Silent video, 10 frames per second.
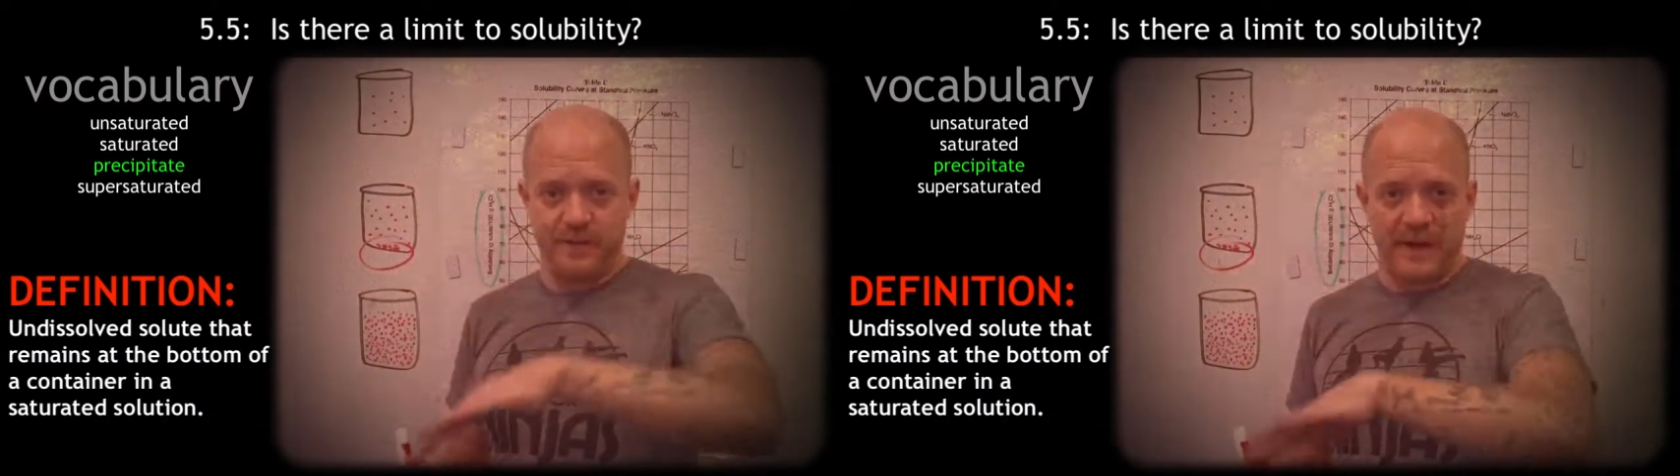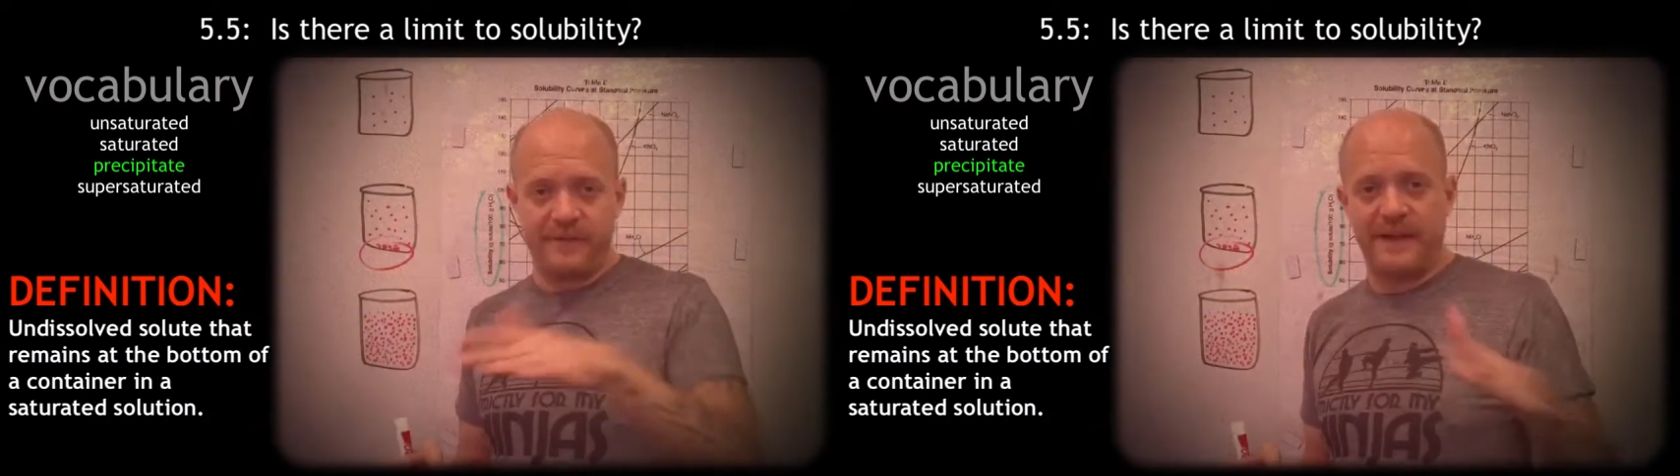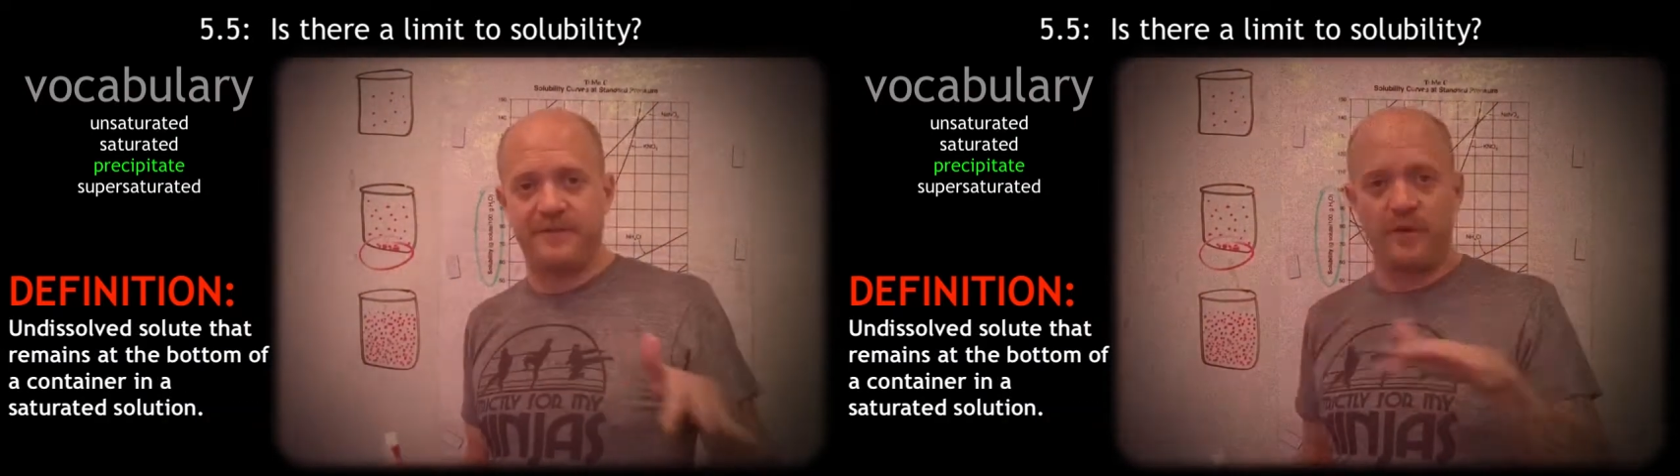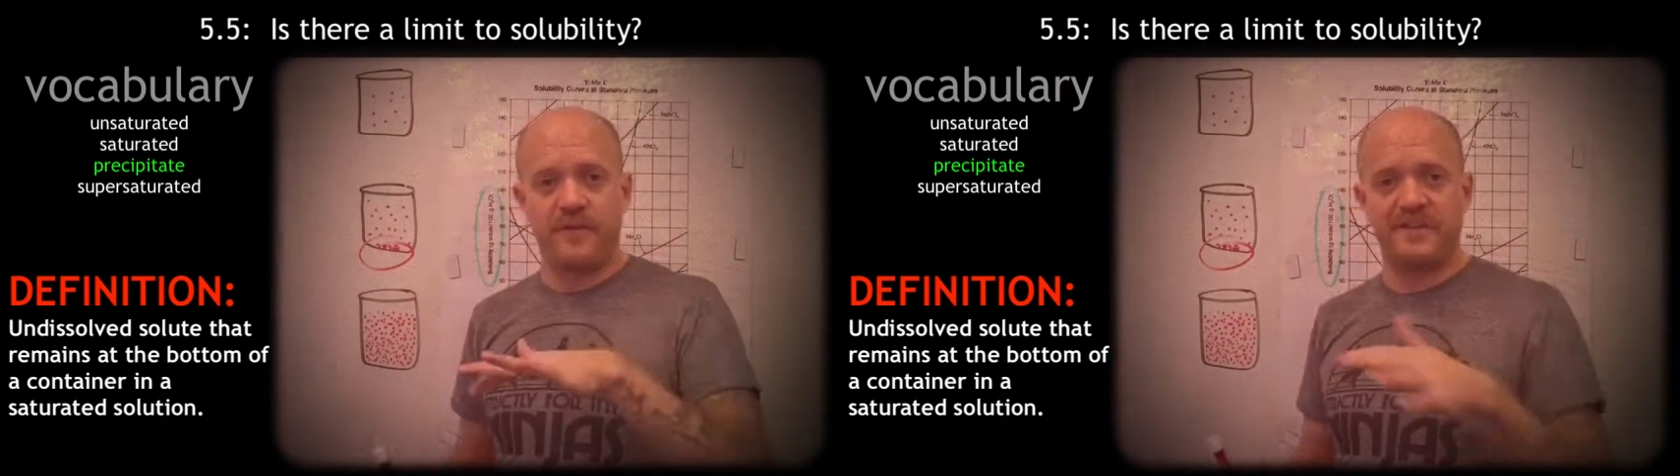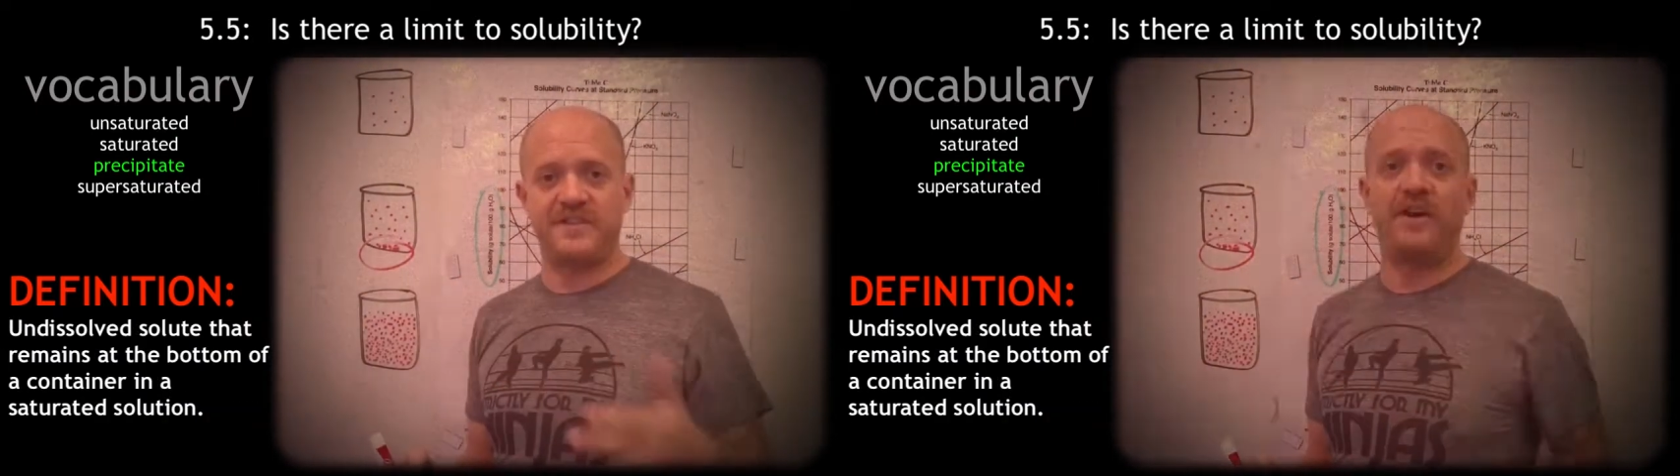you have
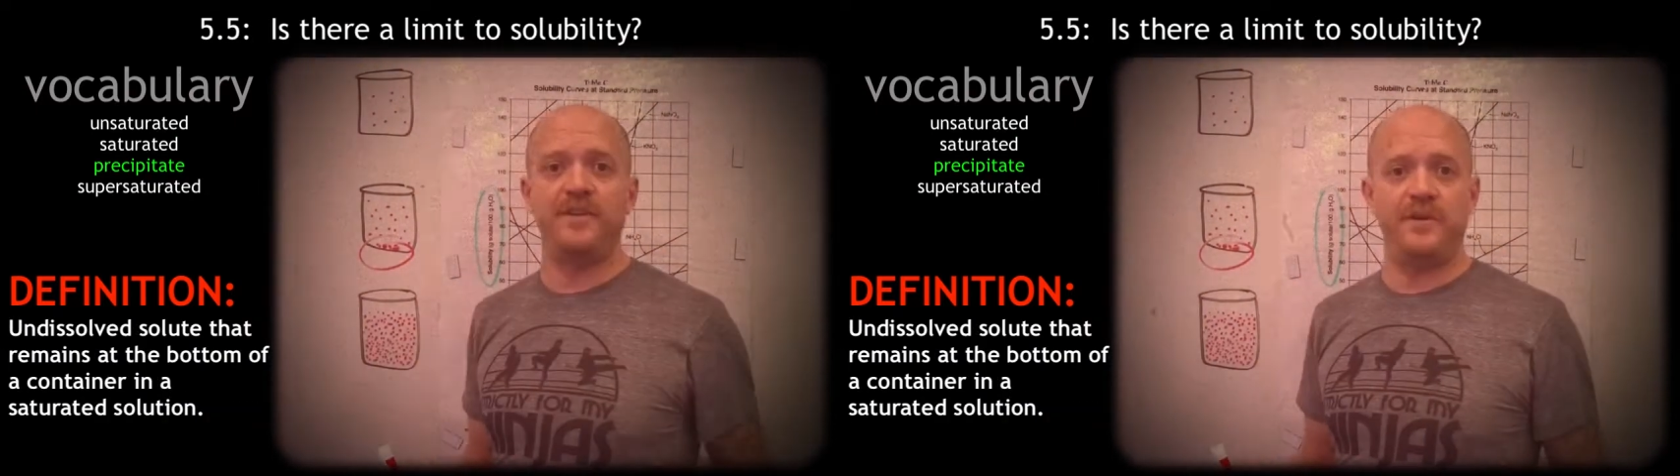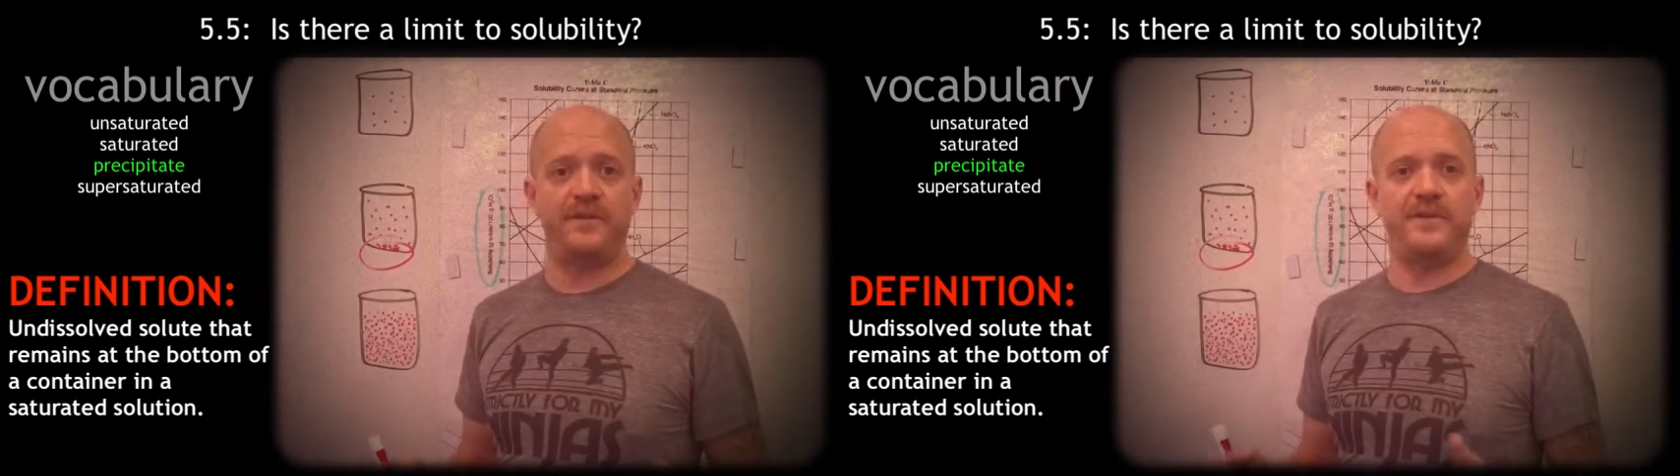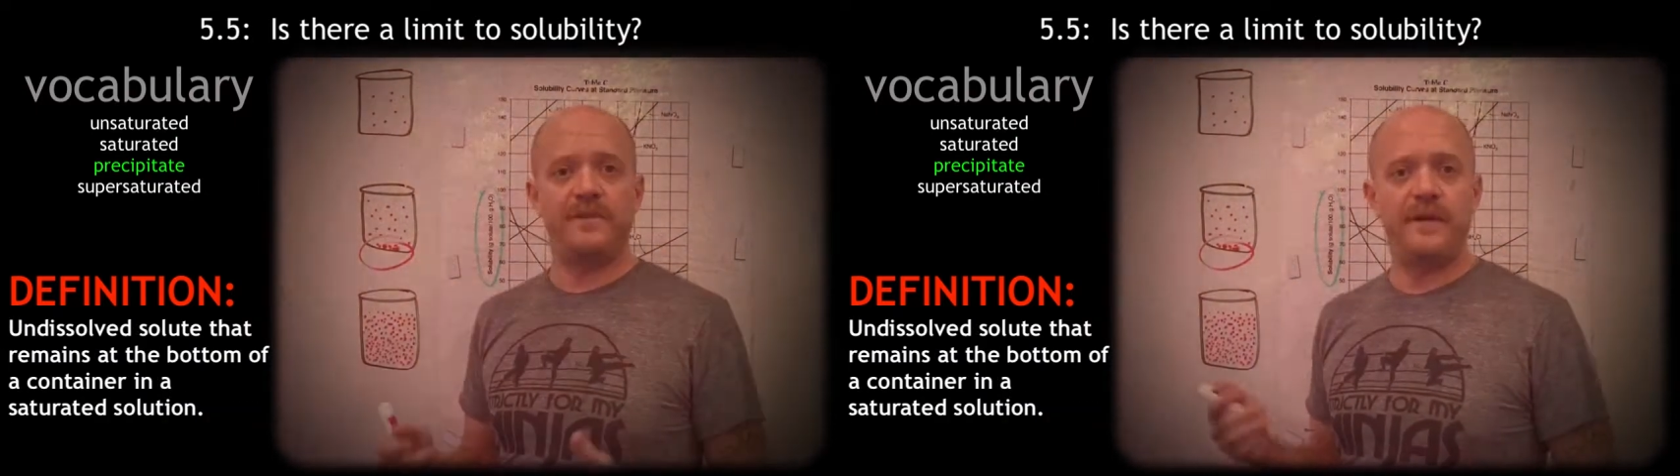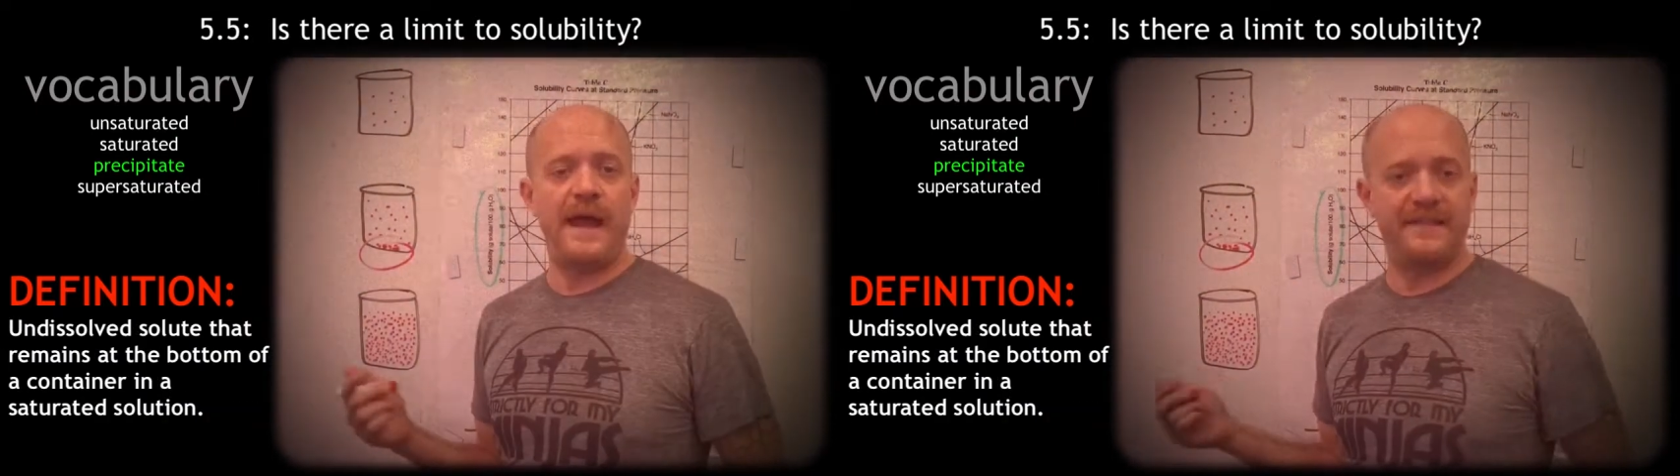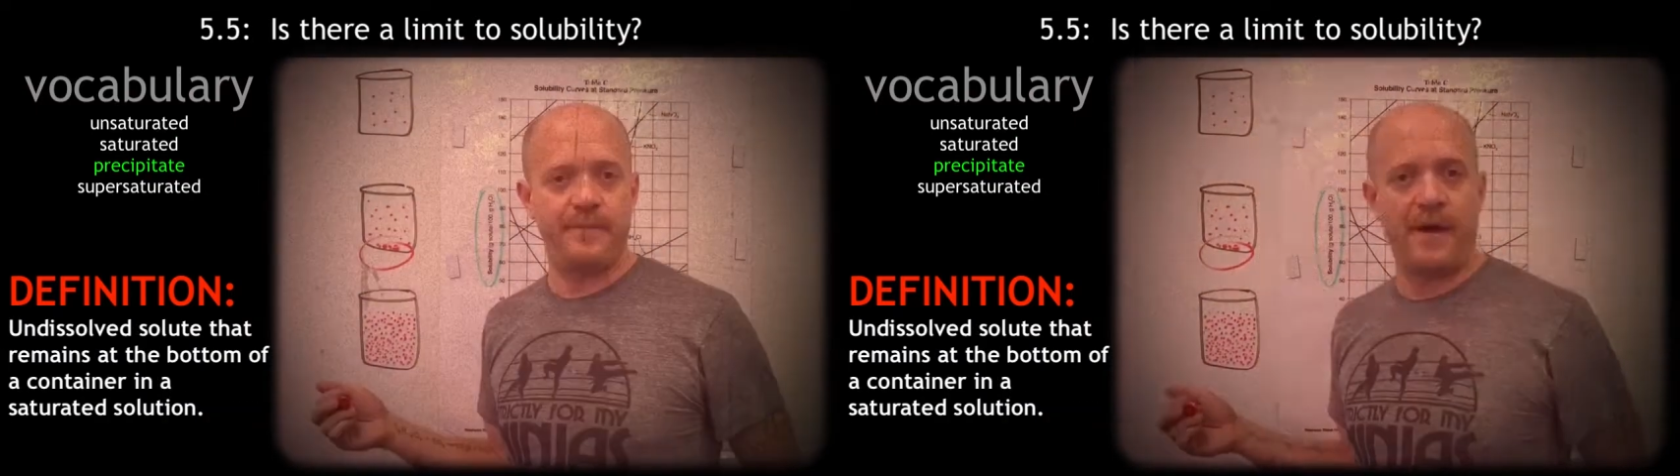leftover solute
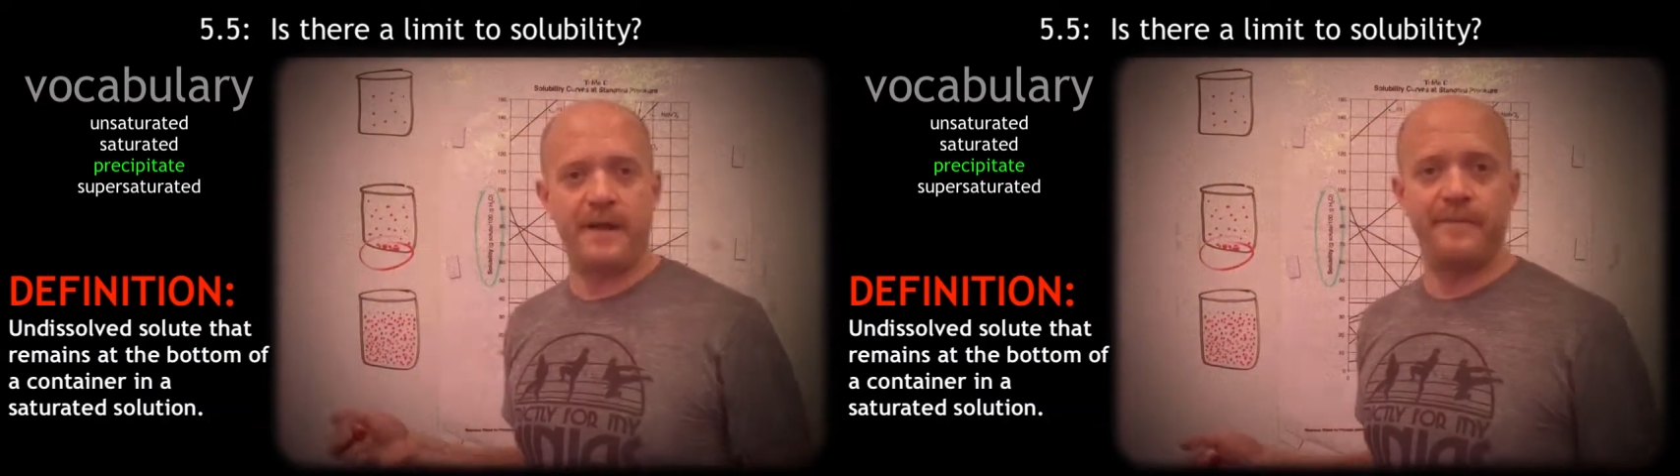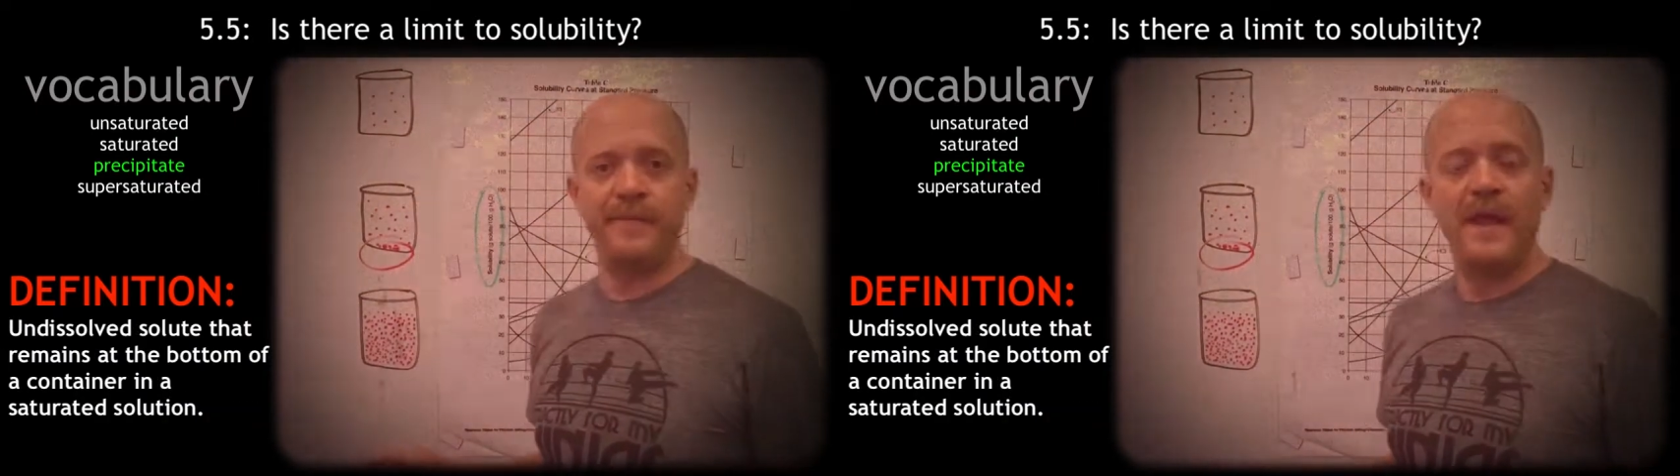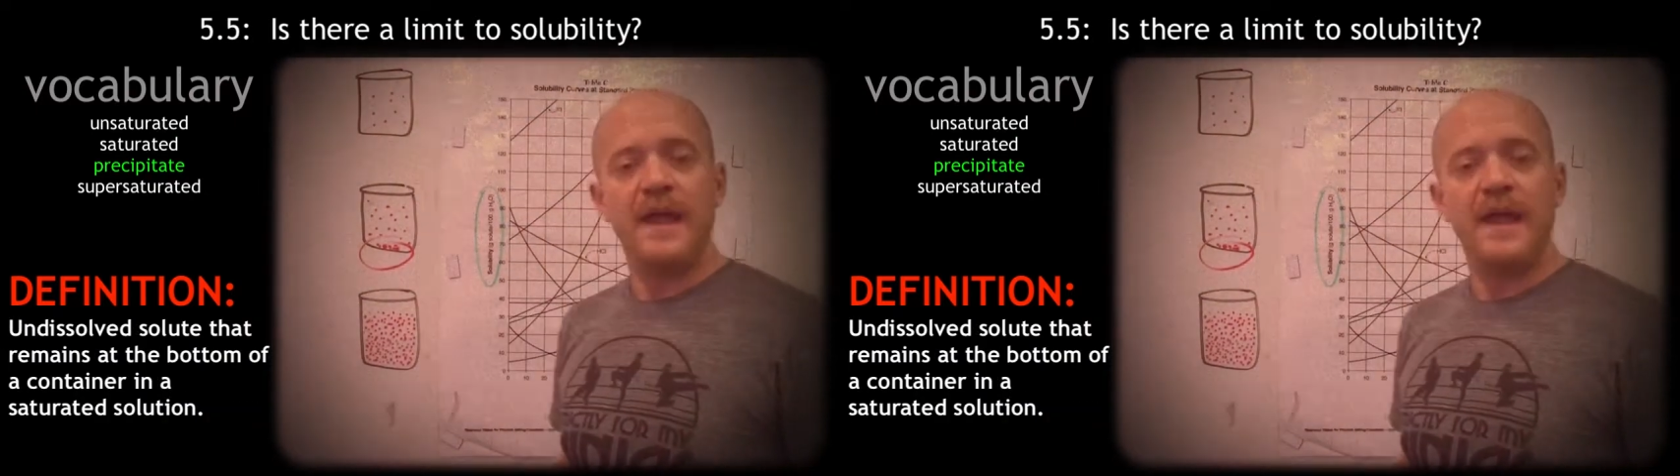at the bottom.